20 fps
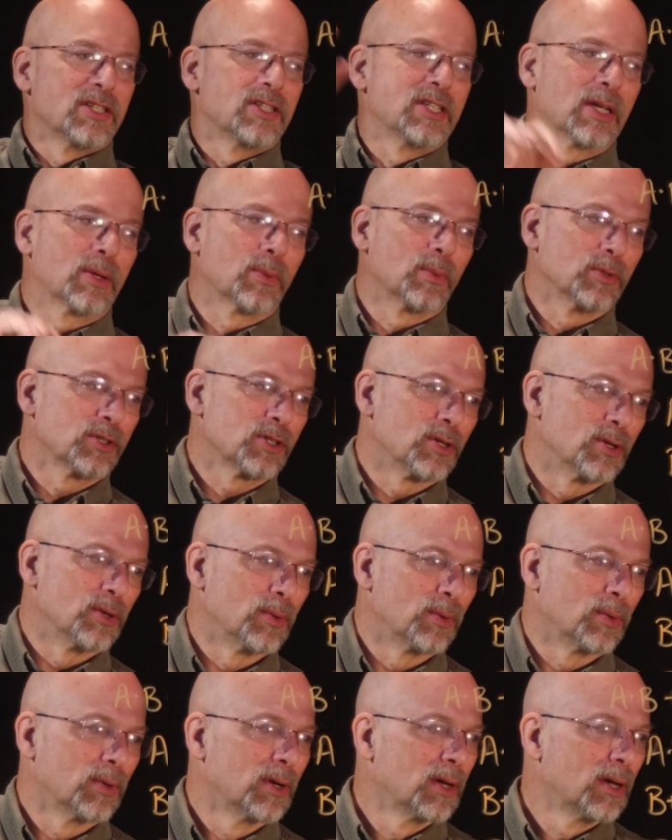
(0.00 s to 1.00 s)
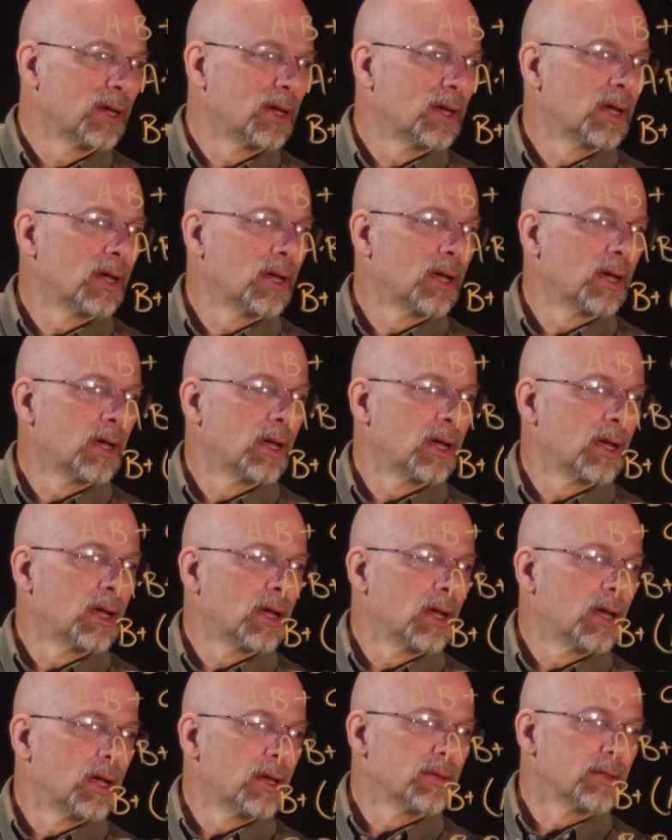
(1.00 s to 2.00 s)
is equal to,
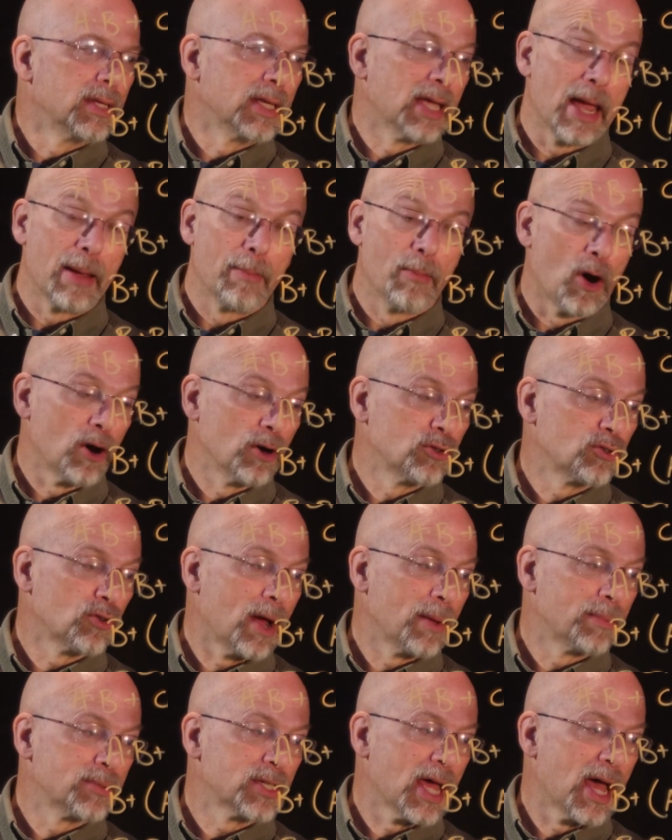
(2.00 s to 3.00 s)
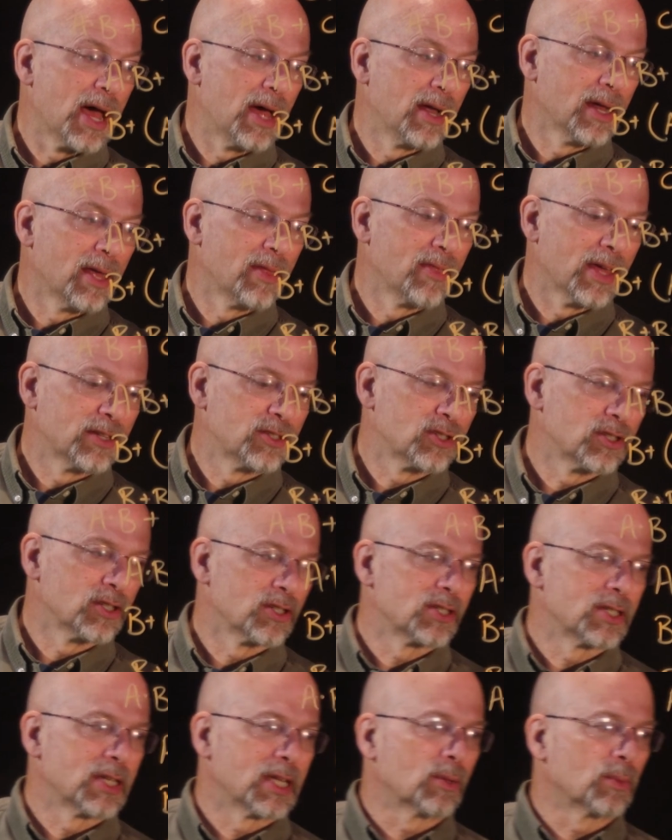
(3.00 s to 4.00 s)
the A bar drops out and that's
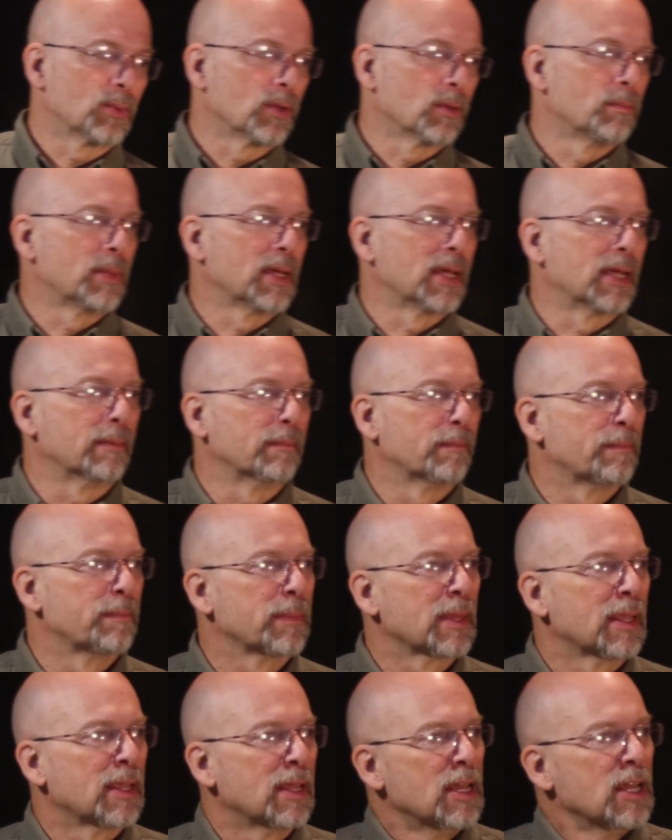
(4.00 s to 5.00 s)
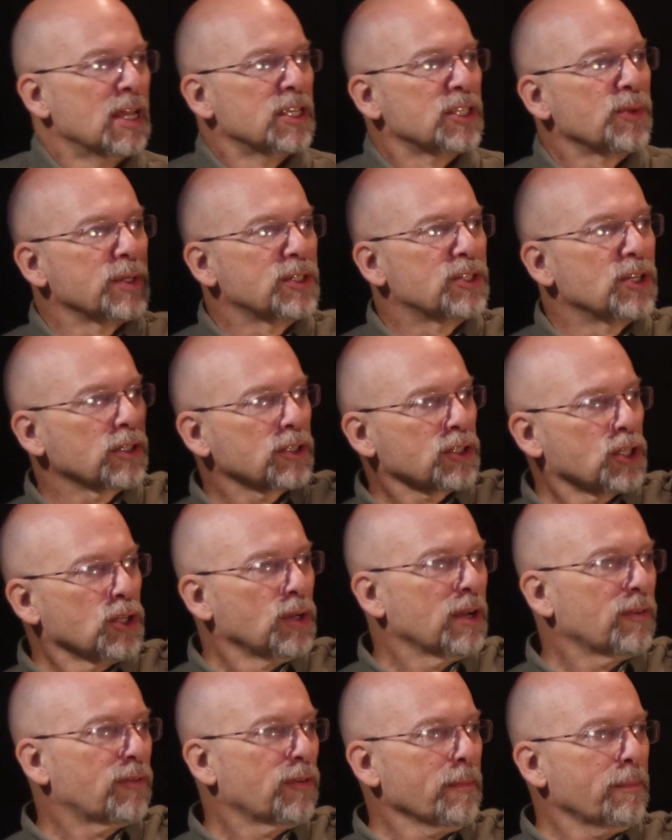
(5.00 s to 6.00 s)
just equal to B. So we took
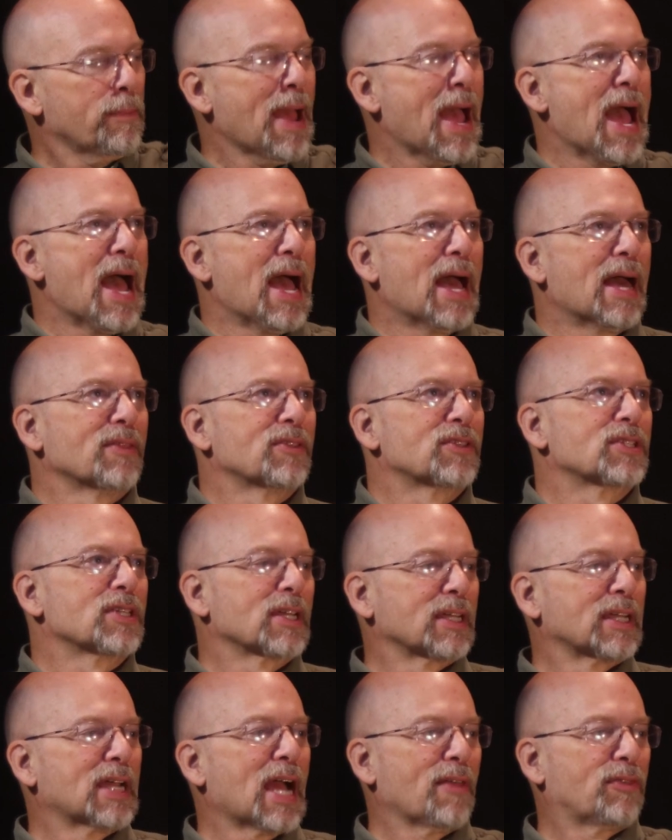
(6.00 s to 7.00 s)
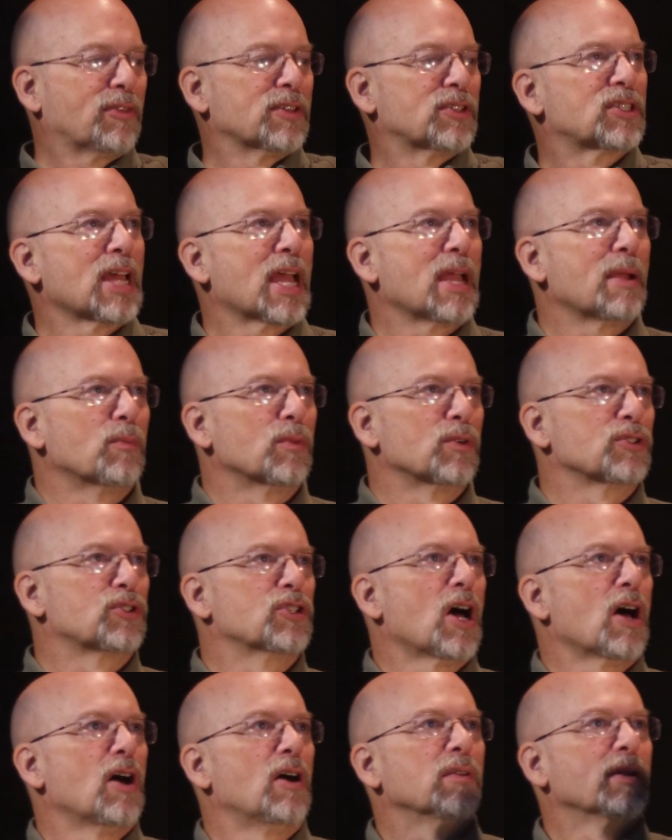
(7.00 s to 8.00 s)
two different paths, got the same
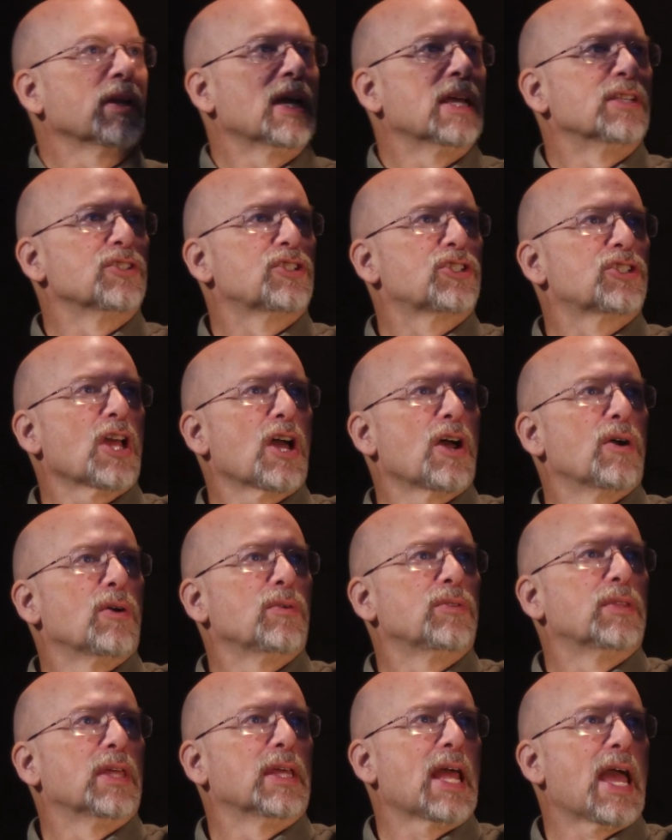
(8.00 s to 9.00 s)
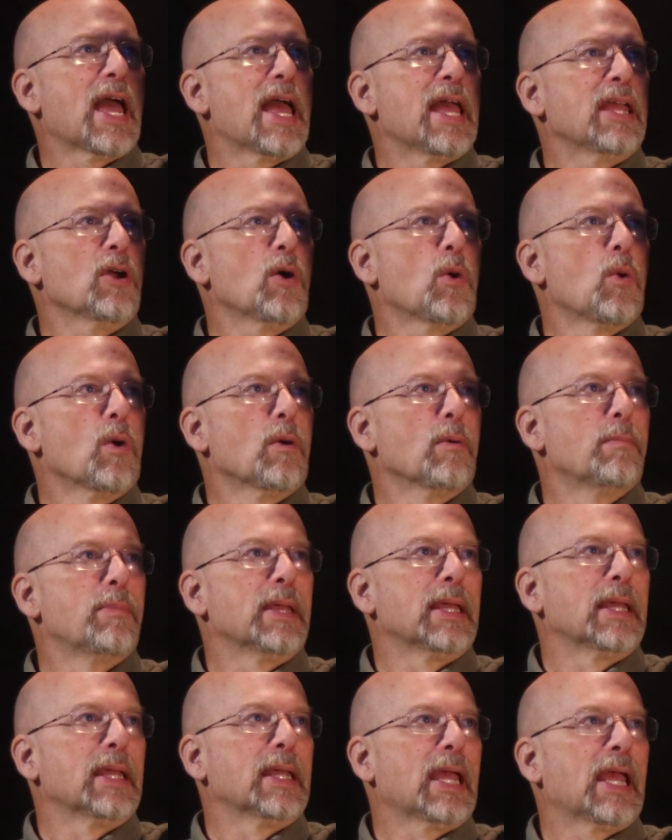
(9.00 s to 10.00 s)
result, and showed that A or
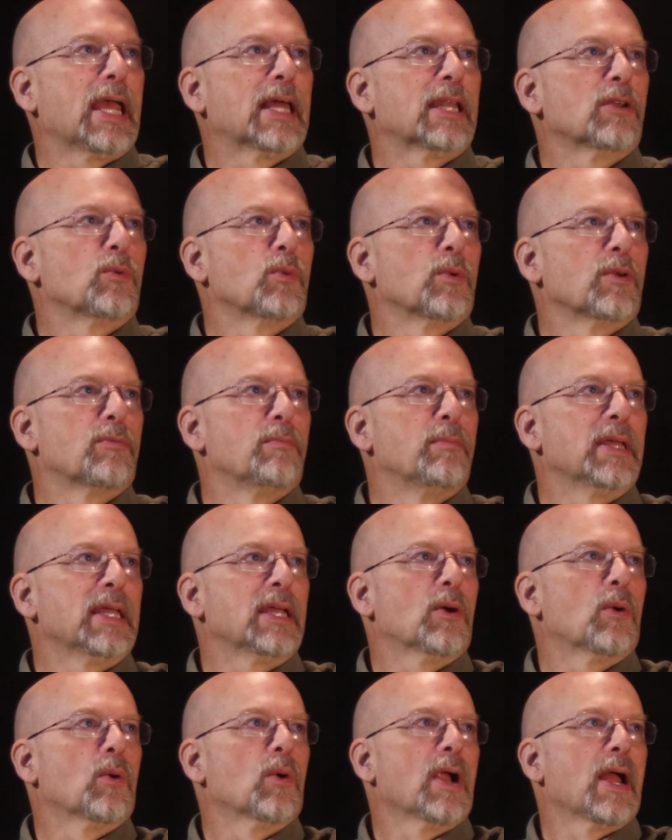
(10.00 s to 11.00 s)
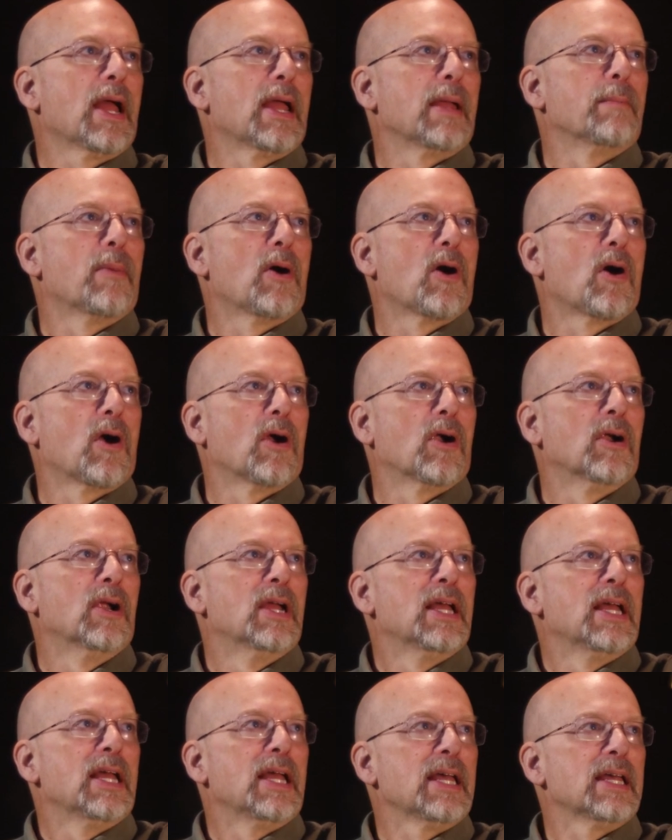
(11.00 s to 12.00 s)
B ended with B or A bar
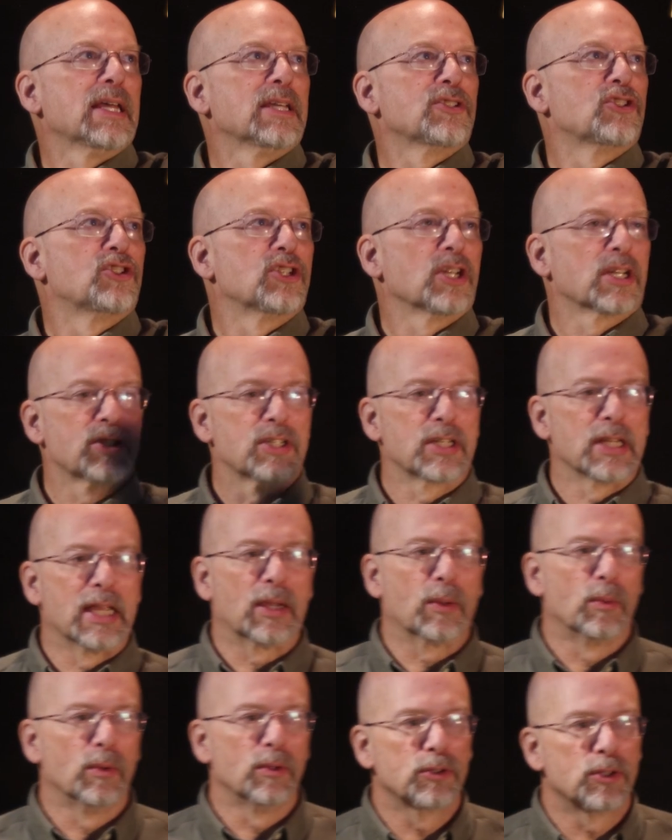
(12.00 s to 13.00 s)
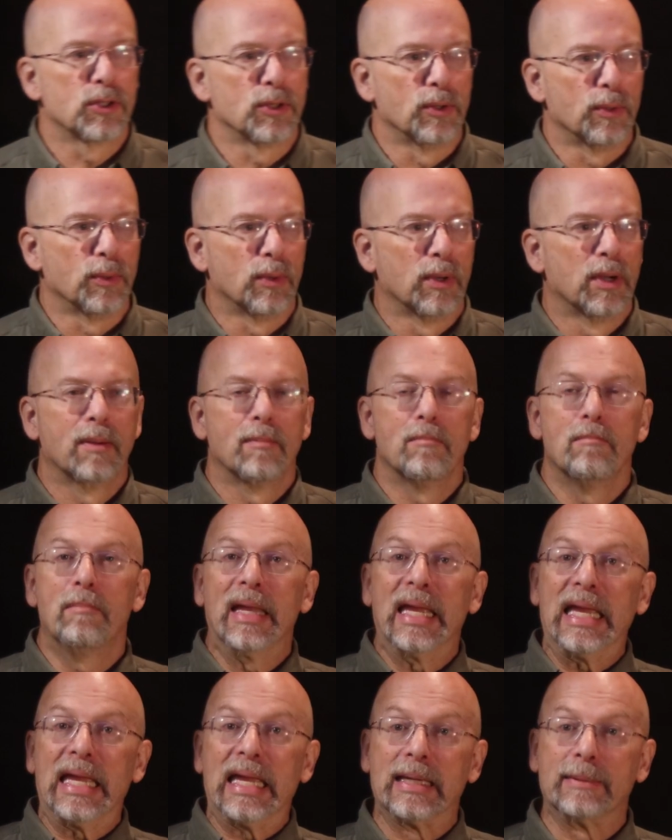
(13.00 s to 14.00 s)
is just equal to
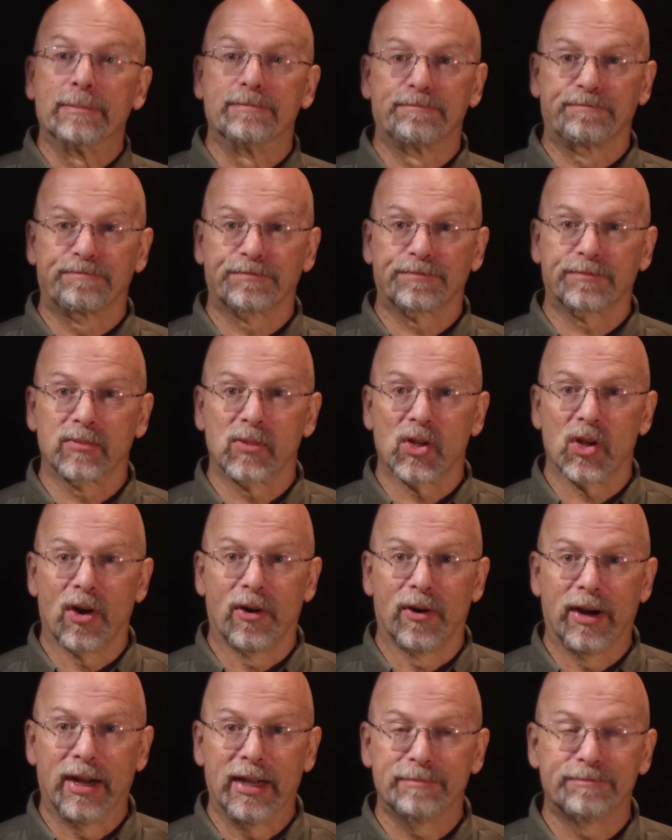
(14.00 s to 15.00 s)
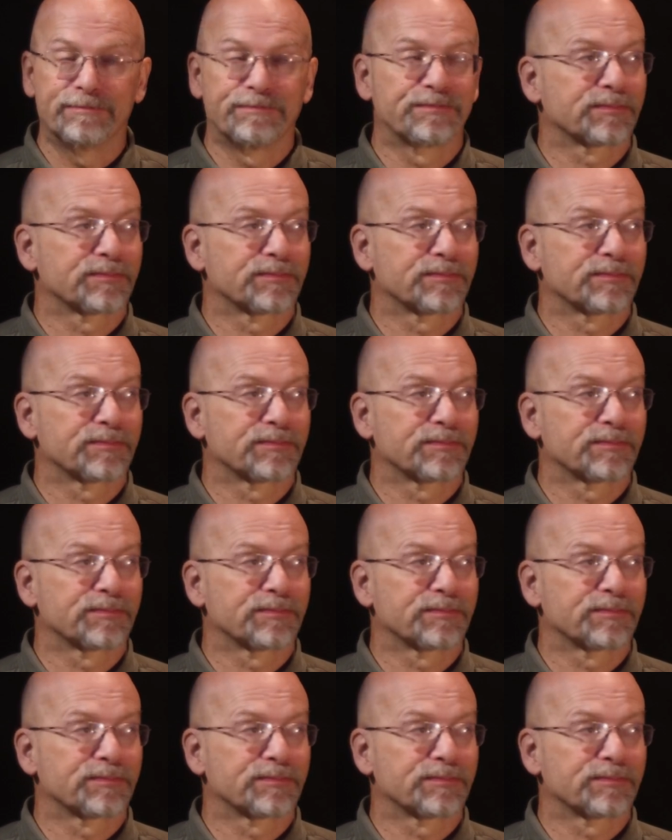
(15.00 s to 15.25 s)
B. All right?